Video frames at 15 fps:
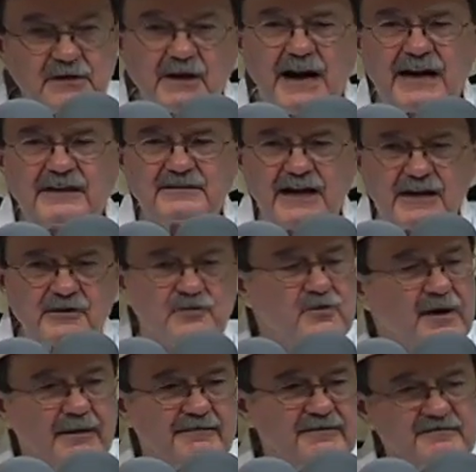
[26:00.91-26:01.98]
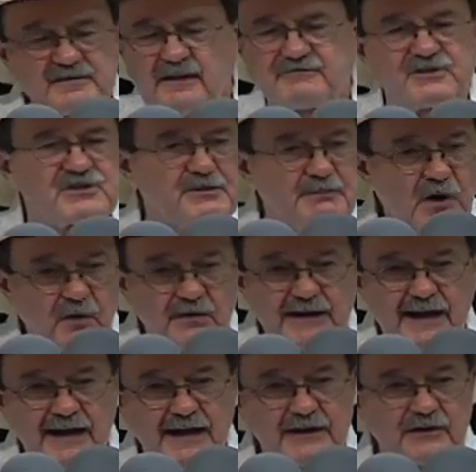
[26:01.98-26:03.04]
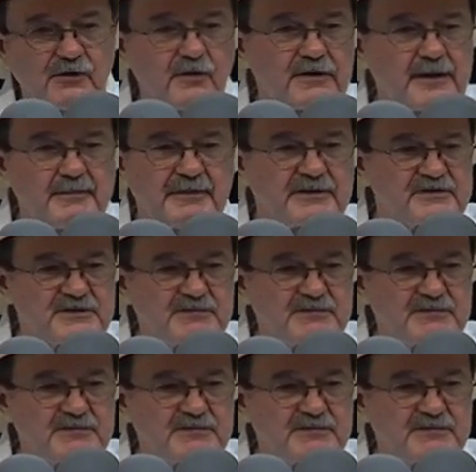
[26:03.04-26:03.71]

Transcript: You know, I, I grew up, I was a small guy growing up in a